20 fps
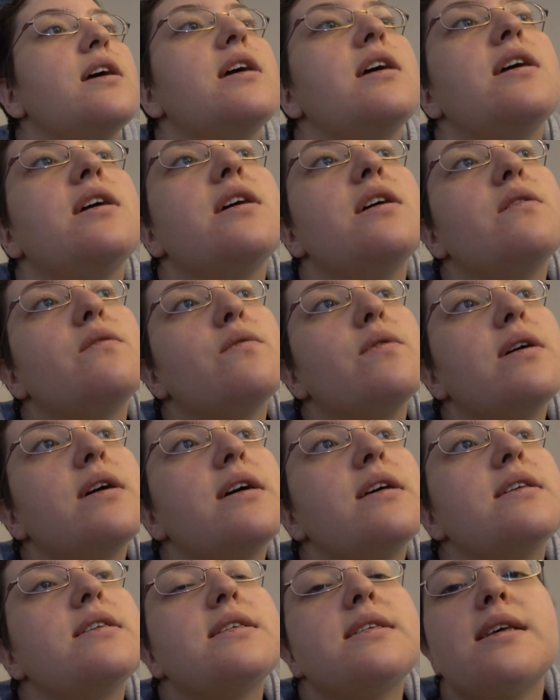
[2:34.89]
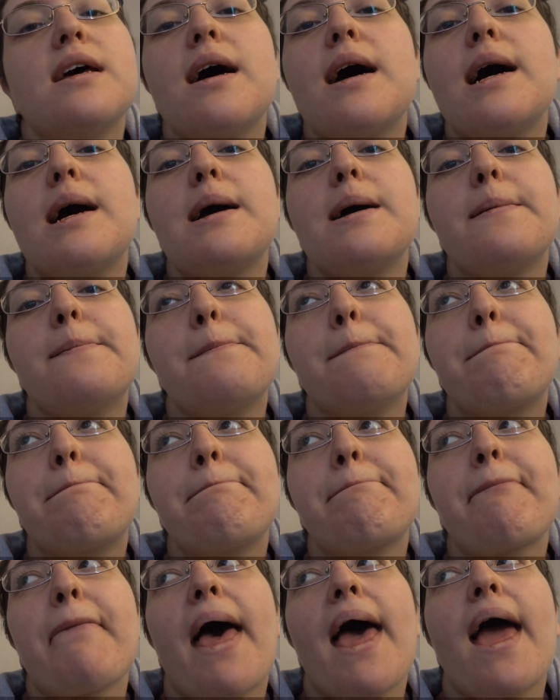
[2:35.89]
It was um,
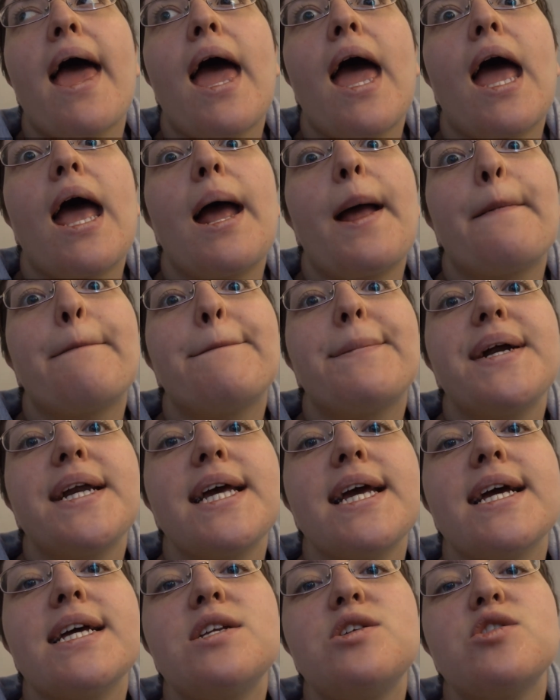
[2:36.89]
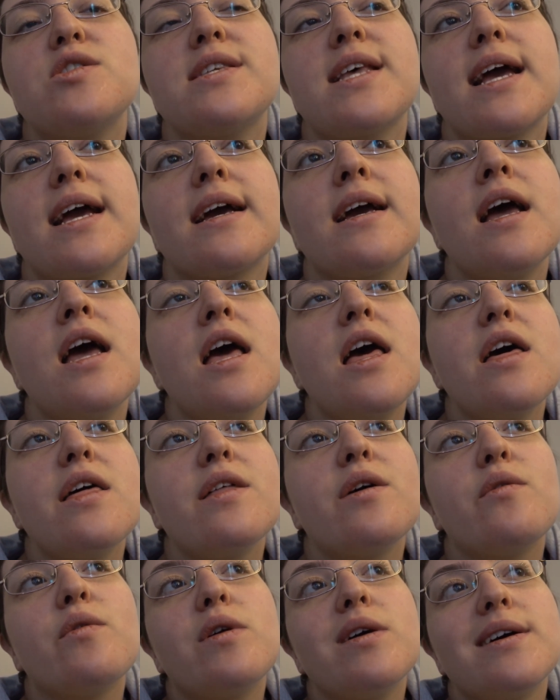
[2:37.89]
pretty interesting.
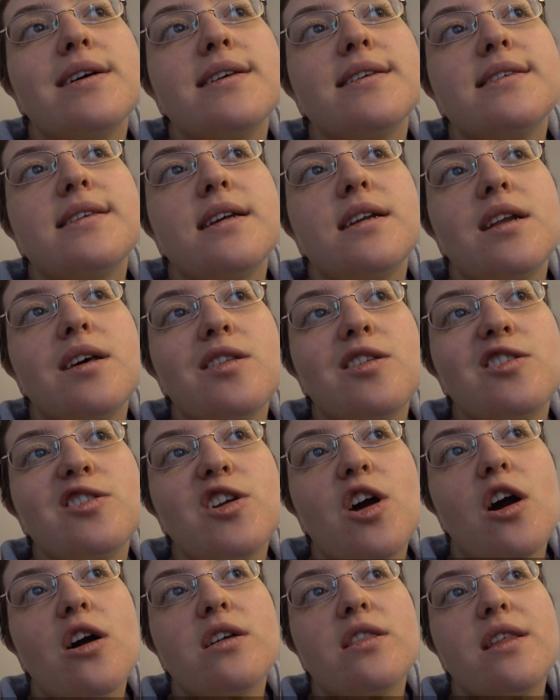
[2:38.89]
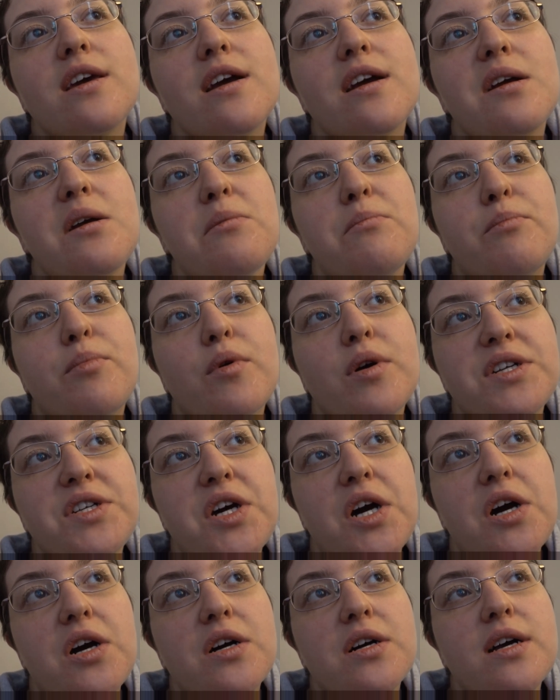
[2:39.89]
There was another dog there, boy
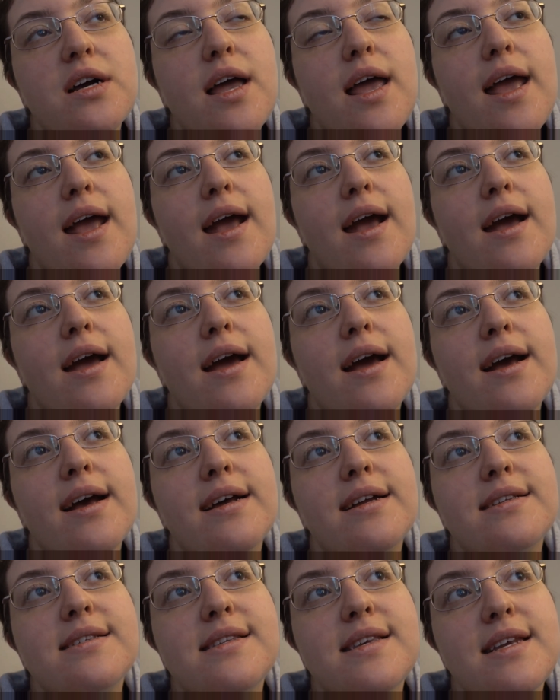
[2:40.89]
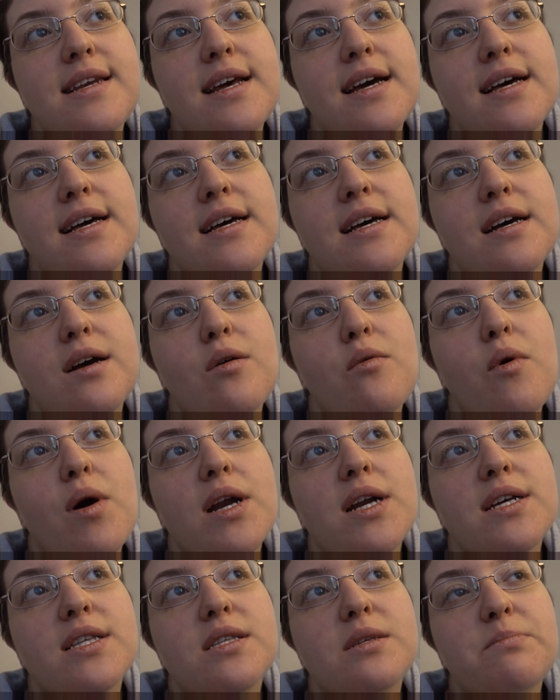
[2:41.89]
dog, and Xena
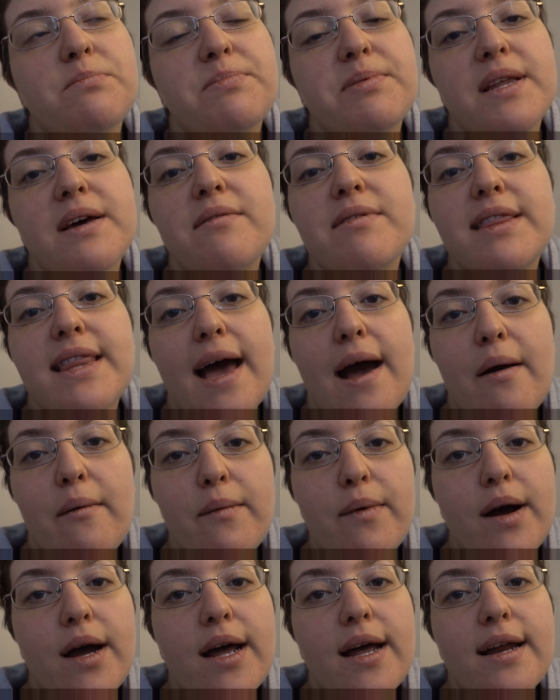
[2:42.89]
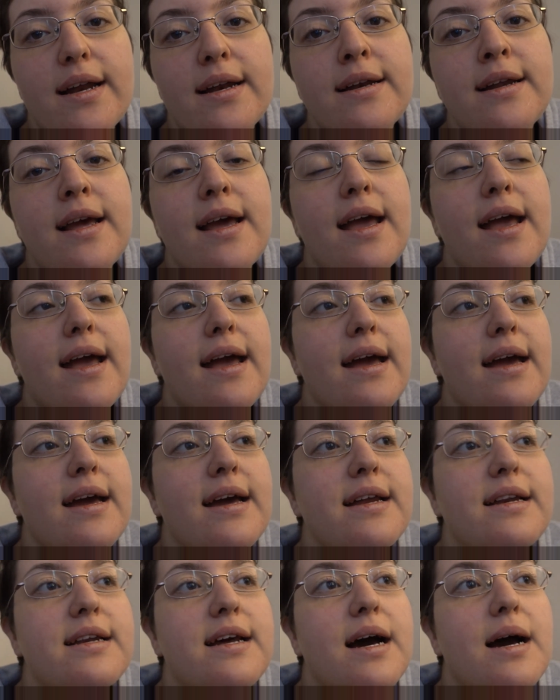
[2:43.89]
wanted to play with that one,
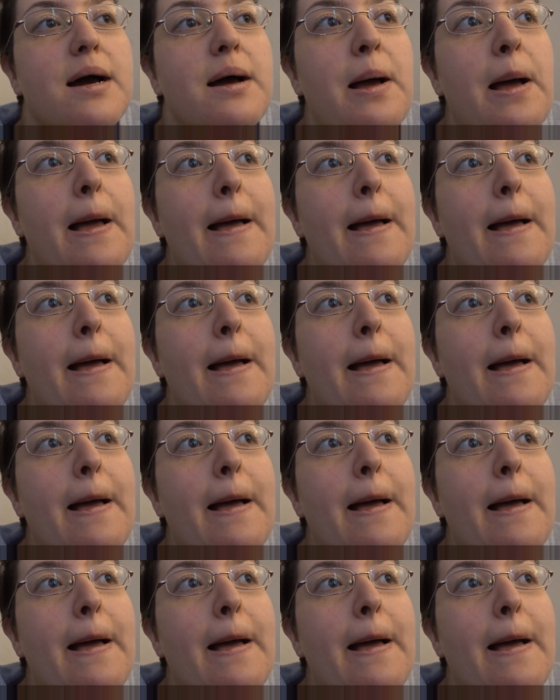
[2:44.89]
and uh,